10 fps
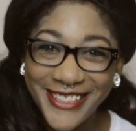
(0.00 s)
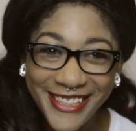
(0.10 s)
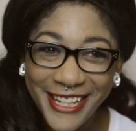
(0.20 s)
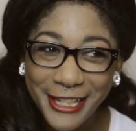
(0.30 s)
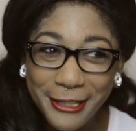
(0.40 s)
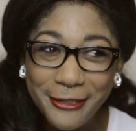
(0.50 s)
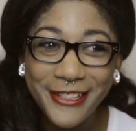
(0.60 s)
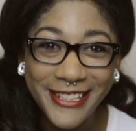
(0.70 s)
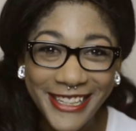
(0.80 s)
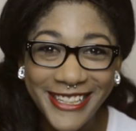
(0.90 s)
like little
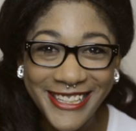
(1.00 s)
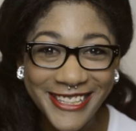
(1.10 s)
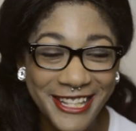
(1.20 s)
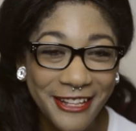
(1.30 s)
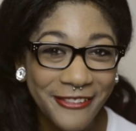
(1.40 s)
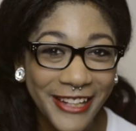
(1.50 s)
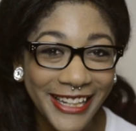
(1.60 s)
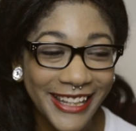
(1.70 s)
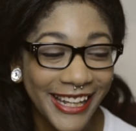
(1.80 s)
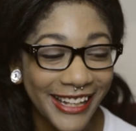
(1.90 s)
silly stuff
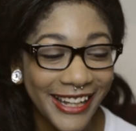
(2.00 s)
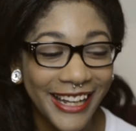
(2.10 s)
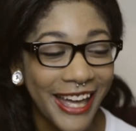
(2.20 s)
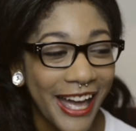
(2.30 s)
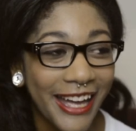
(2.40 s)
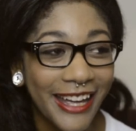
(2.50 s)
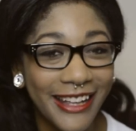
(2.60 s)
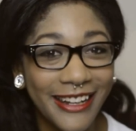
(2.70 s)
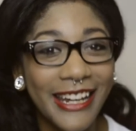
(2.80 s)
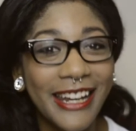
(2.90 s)
like that. Like,
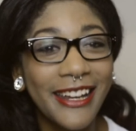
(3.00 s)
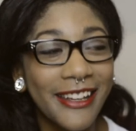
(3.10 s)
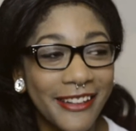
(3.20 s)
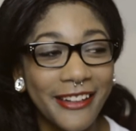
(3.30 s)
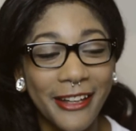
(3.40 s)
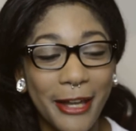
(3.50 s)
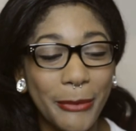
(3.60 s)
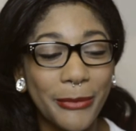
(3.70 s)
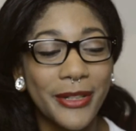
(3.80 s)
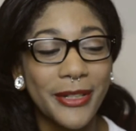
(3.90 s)
I collect
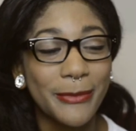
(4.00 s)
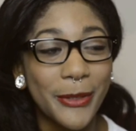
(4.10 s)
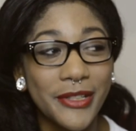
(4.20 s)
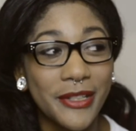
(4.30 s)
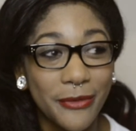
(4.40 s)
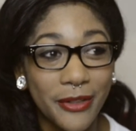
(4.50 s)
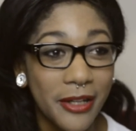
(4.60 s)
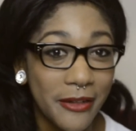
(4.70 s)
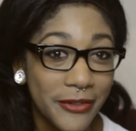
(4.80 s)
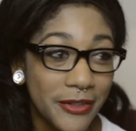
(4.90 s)
comic books mostly for the
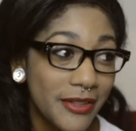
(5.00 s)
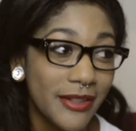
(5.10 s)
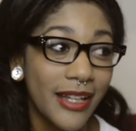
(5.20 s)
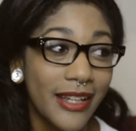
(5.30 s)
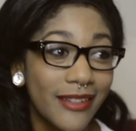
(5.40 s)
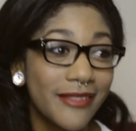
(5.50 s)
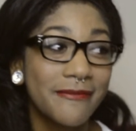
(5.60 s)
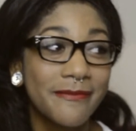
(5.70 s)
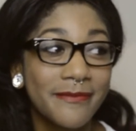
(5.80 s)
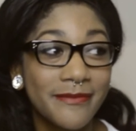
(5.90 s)
covers. Like,
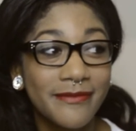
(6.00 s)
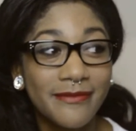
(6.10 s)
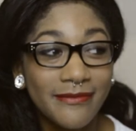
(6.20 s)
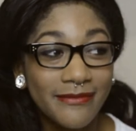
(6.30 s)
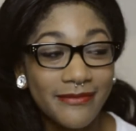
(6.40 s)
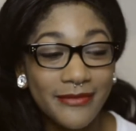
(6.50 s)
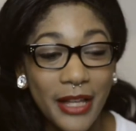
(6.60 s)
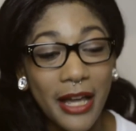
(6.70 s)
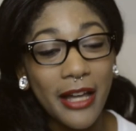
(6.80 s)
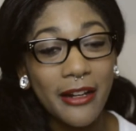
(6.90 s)

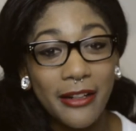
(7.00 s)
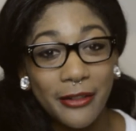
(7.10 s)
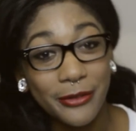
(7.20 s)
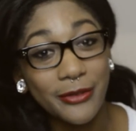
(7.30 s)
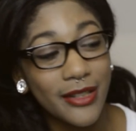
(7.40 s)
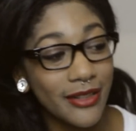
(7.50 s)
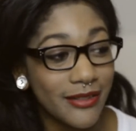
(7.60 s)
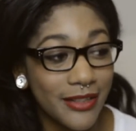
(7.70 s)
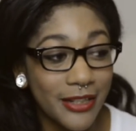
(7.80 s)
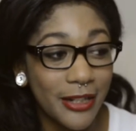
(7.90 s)
I don't know, you
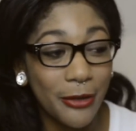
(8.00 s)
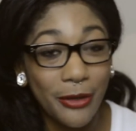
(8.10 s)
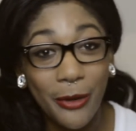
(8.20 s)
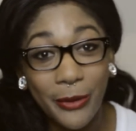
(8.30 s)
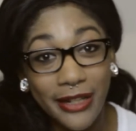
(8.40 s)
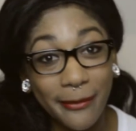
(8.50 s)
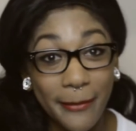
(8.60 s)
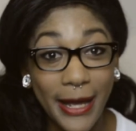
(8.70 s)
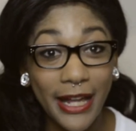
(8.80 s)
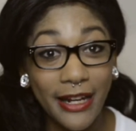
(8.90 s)
can, go in
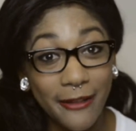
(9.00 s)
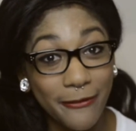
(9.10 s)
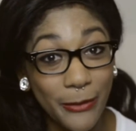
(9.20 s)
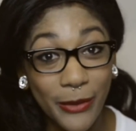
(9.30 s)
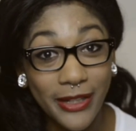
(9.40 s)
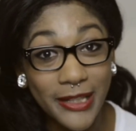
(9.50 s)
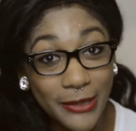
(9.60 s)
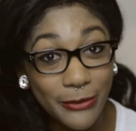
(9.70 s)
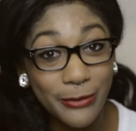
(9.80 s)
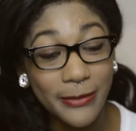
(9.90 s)
about it if you want
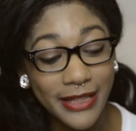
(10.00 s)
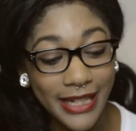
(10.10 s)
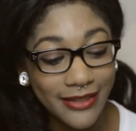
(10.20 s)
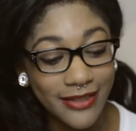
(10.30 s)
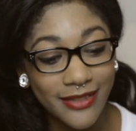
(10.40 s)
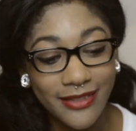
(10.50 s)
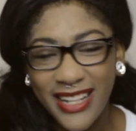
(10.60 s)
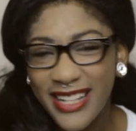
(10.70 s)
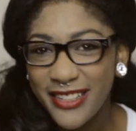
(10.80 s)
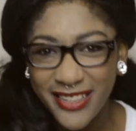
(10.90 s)
to, but that's
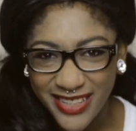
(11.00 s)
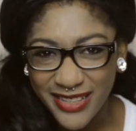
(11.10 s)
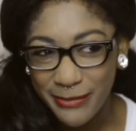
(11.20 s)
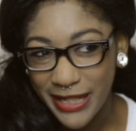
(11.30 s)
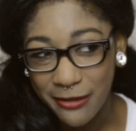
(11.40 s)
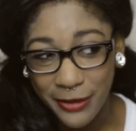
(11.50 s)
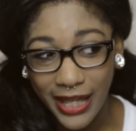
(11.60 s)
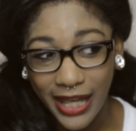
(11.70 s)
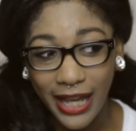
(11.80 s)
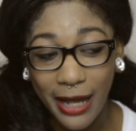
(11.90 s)
just me,
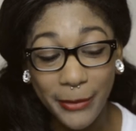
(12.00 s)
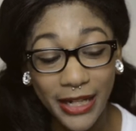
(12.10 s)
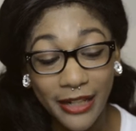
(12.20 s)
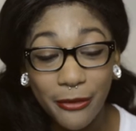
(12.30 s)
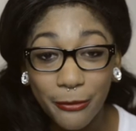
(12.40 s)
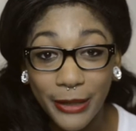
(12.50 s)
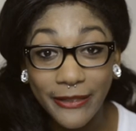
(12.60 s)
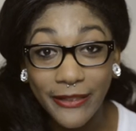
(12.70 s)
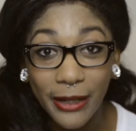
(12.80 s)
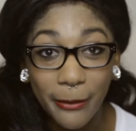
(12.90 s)
okay? I mean, I do
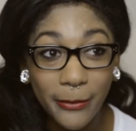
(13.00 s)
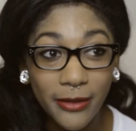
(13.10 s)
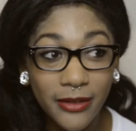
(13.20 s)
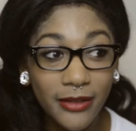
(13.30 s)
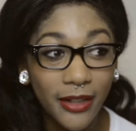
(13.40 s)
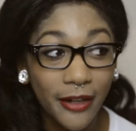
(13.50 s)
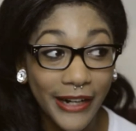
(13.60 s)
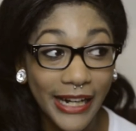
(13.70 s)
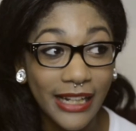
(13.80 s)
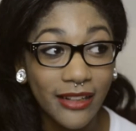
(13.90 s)
read them,
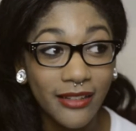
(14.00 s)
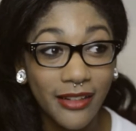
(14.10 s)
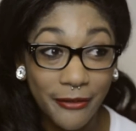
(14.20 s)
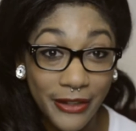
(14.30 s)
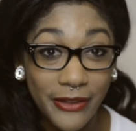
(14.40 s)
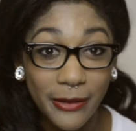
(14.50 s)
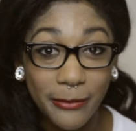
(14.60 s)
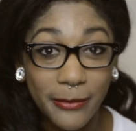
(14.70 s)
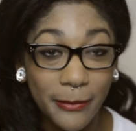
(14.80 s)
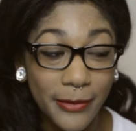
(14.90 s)
alright? I read them,
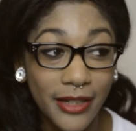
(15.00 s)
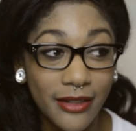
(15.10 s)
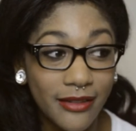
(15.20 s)
but